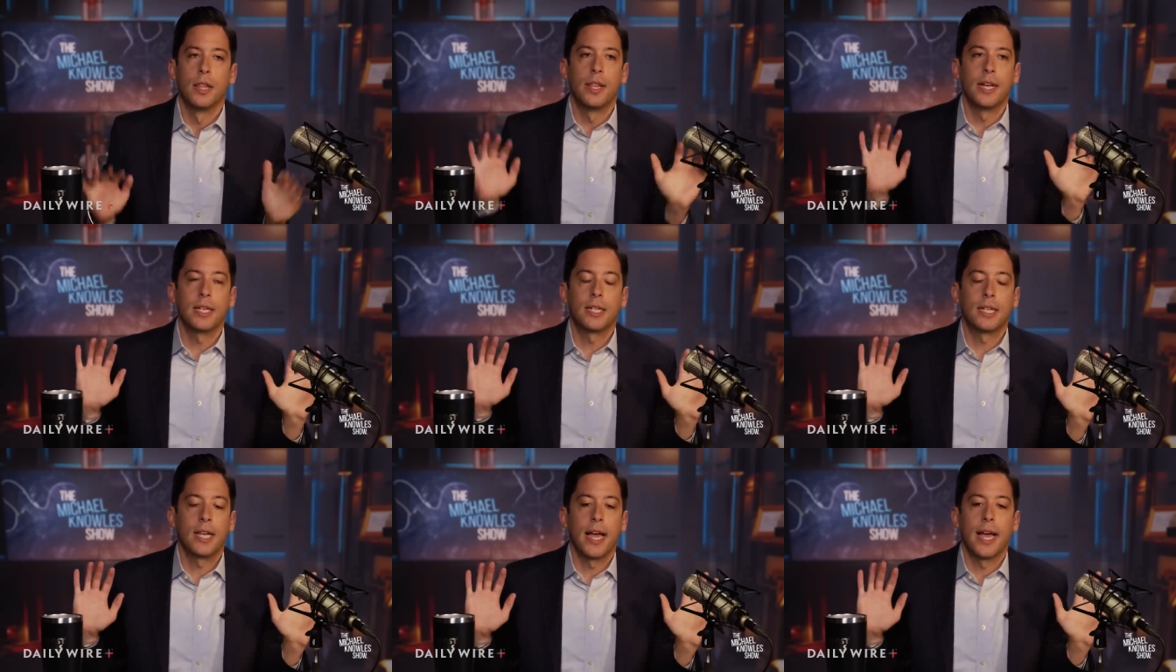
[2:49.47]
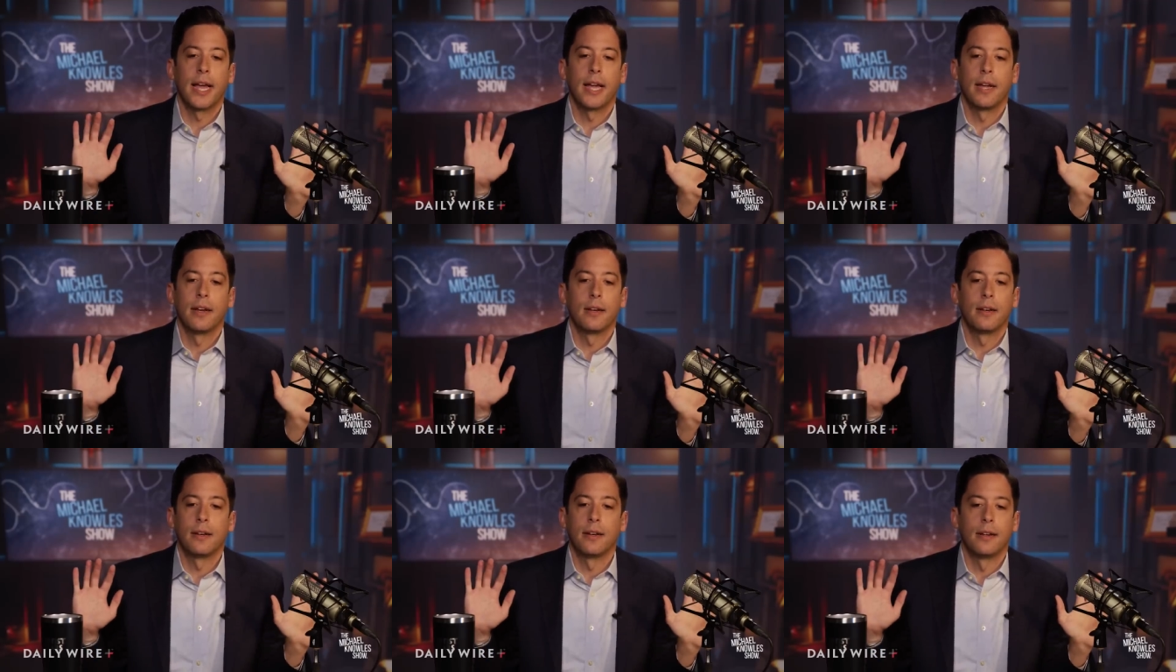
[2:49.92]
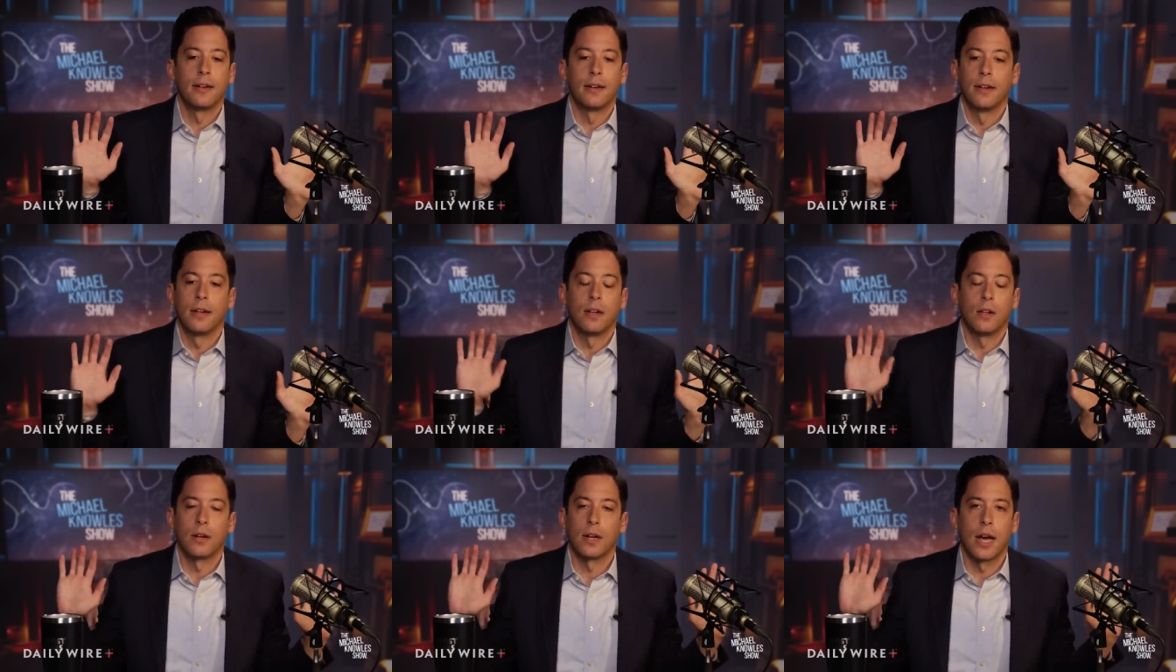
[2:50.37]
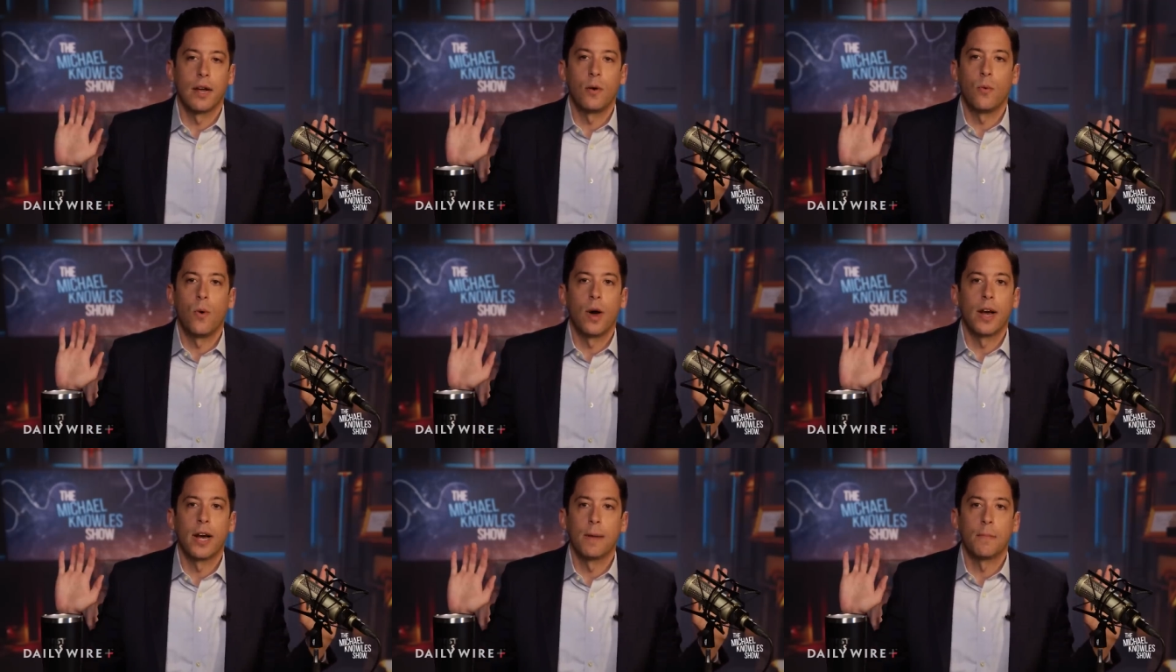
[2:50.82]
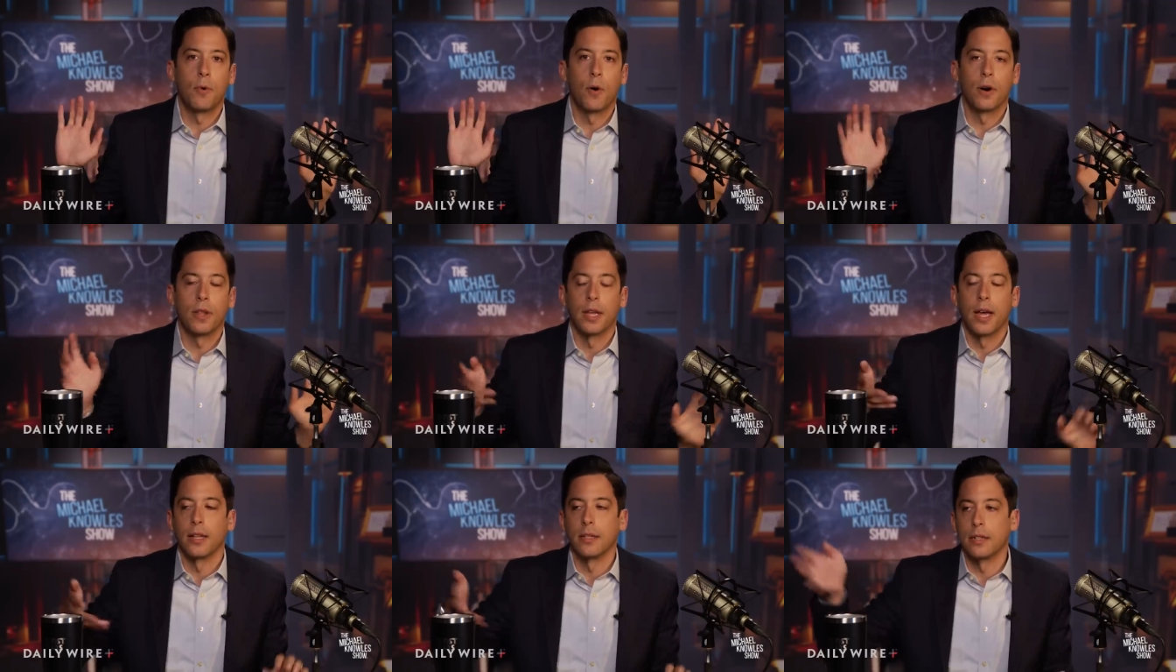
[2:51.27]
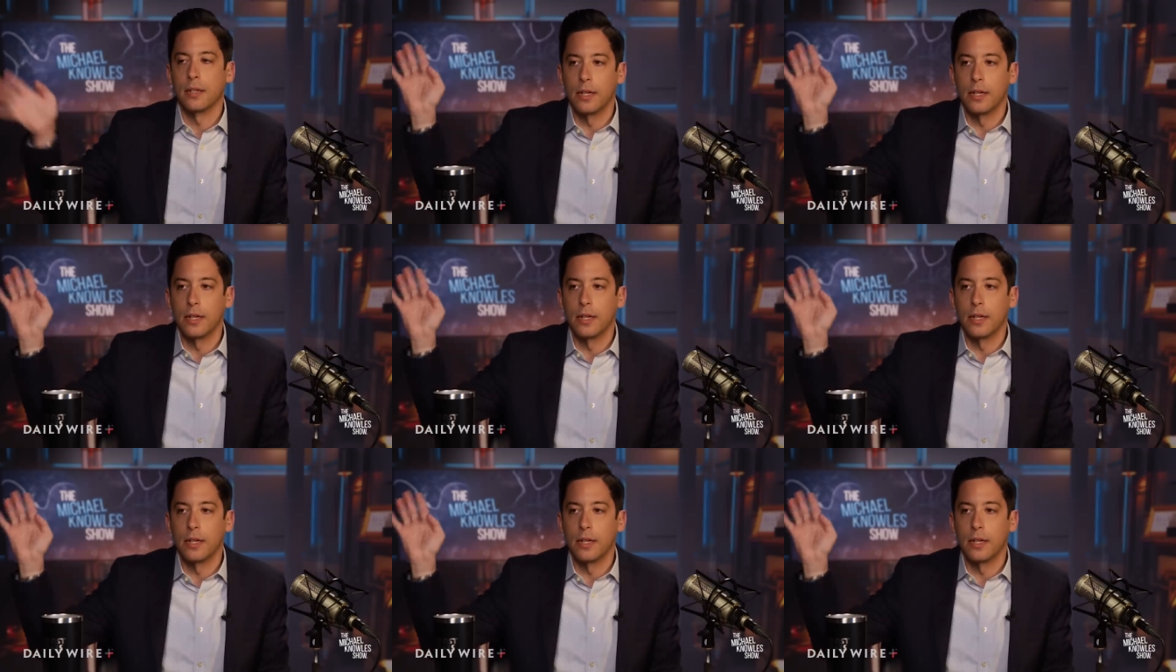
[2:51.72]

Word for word: they say, look, I don't want any part of that.